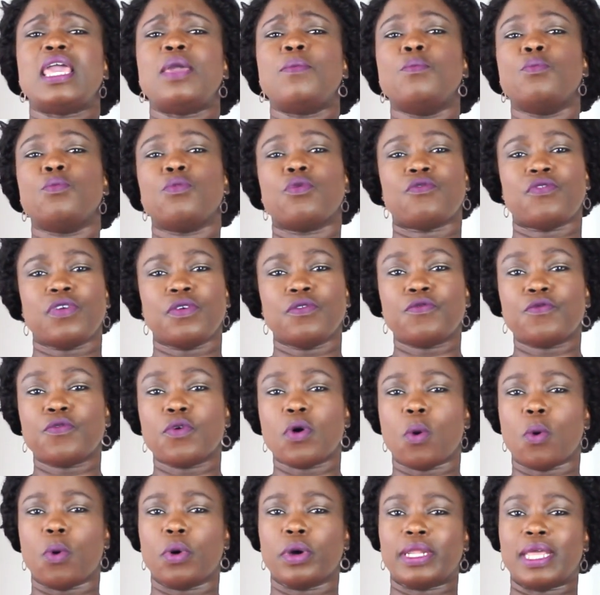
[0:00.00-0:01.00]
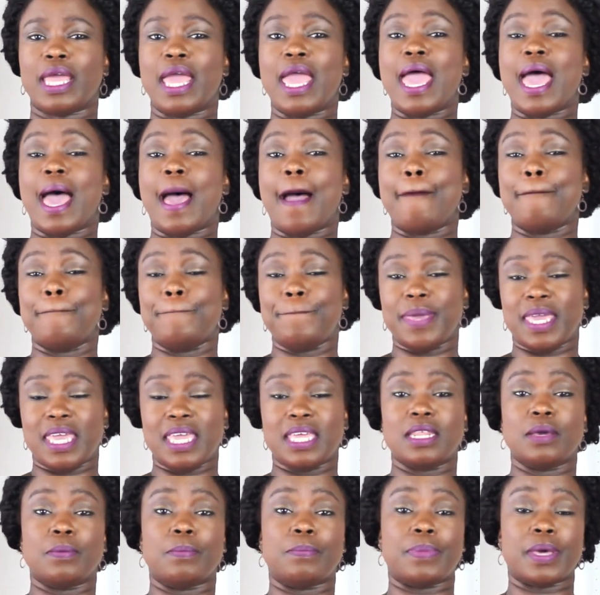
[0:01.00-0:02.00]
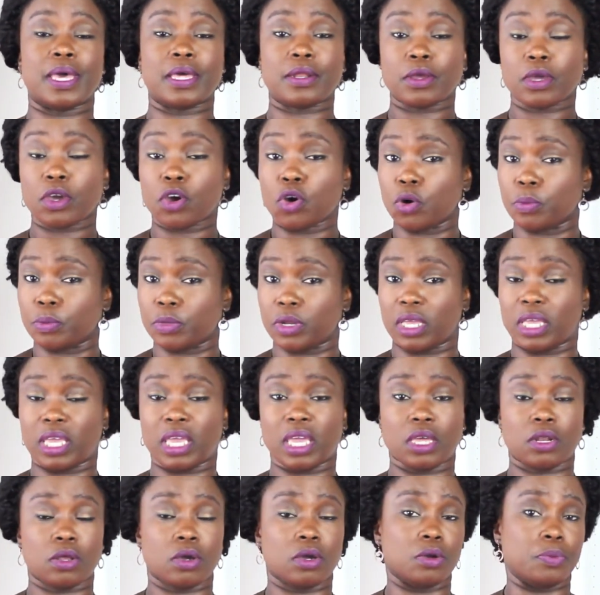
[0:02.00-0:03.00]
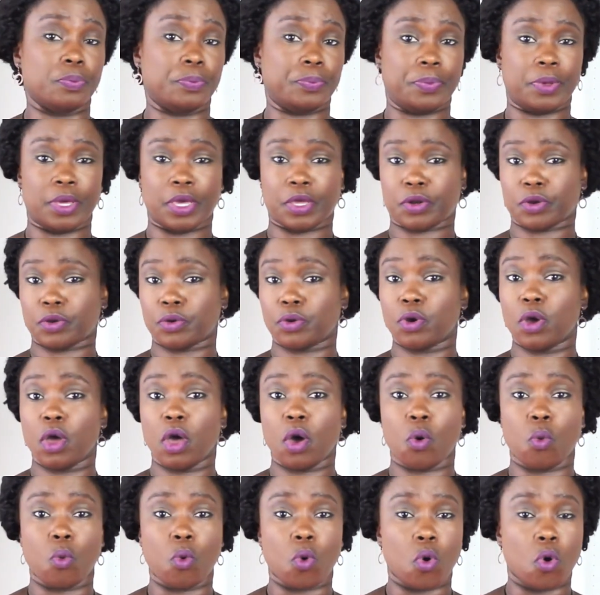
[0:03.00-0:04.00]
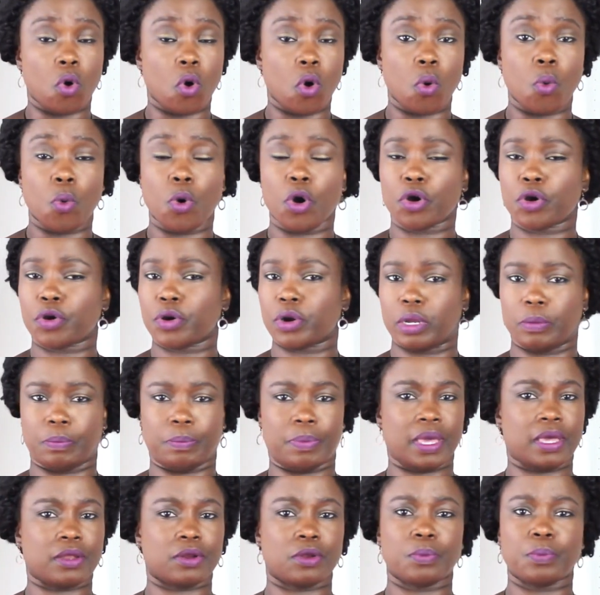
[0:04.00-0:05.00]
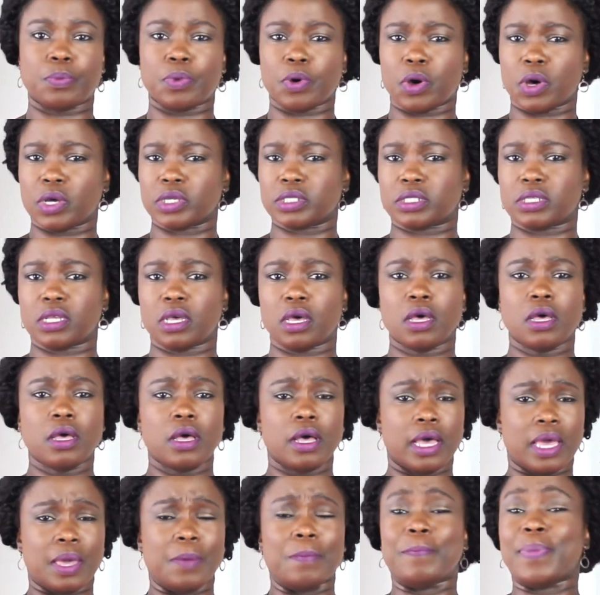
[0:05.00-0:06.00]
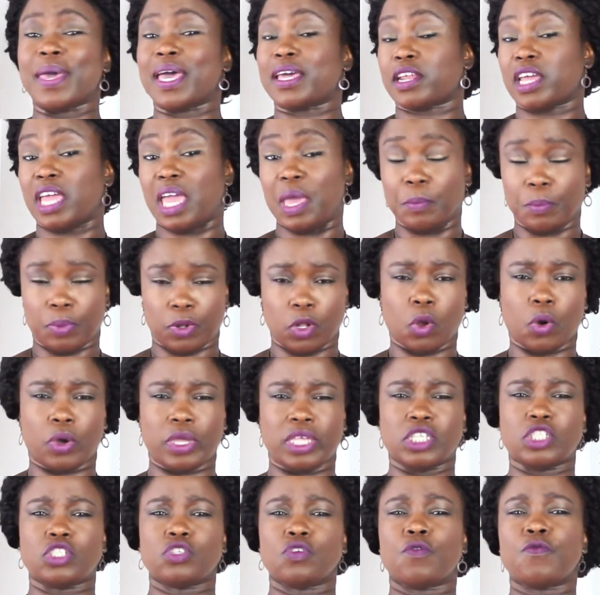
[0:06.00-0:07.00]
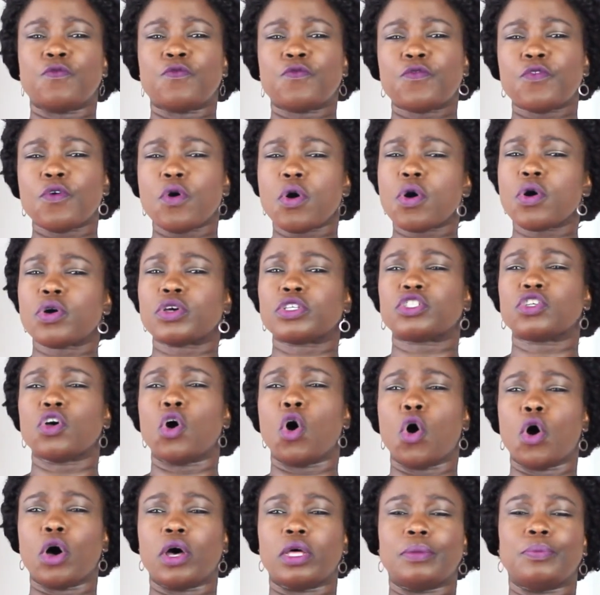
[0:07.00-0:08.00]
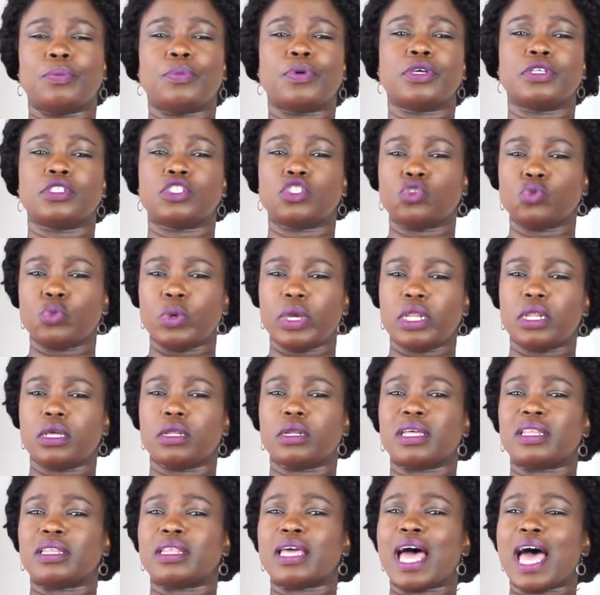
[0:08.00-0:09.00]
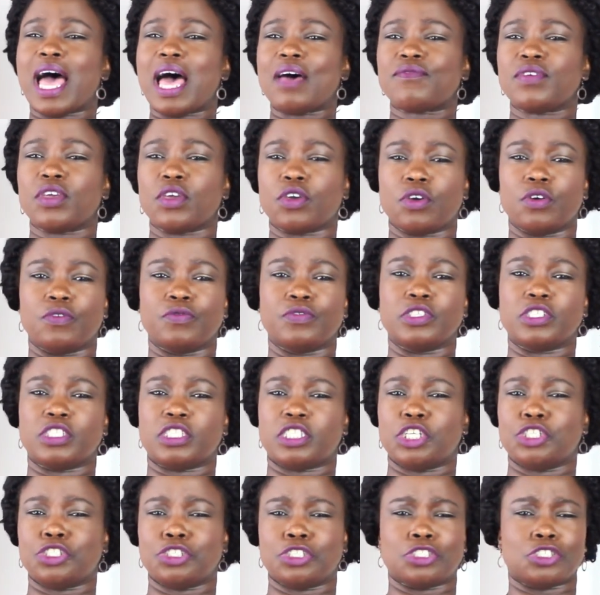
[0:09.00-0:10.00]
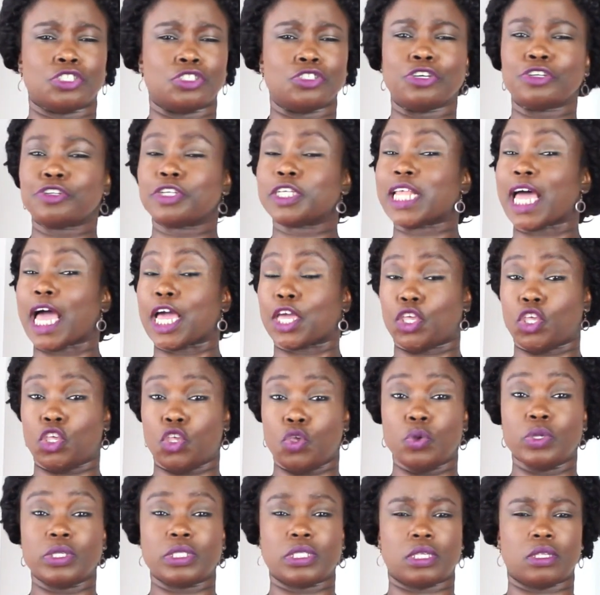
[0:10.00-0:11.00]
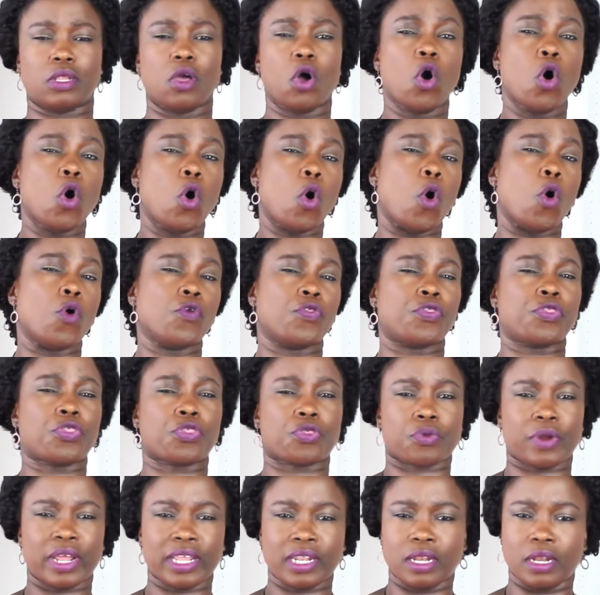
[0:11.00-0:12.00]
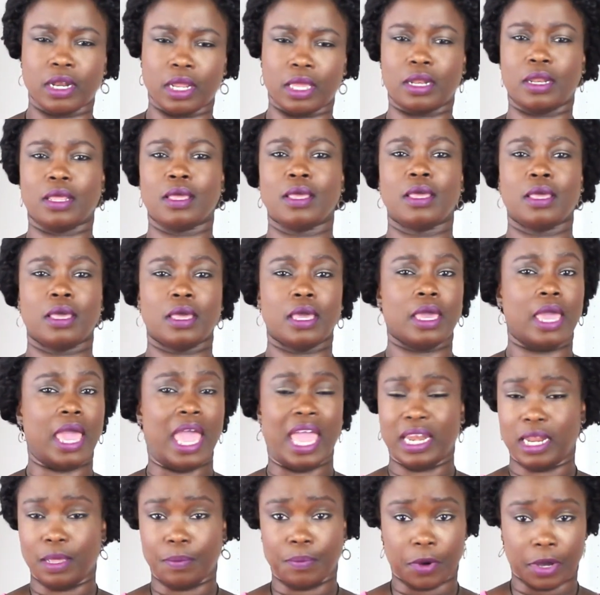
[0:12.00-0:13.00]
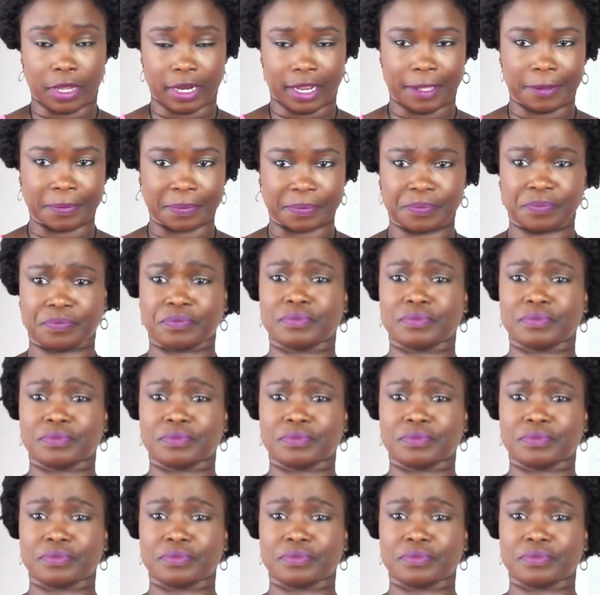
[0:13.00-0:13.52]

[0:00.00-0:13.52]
in moving forward and being a better communicator, a better co-worker, a better boss, a better employee. So focus on persuading and having conversations, not on accusing or threatening anybody.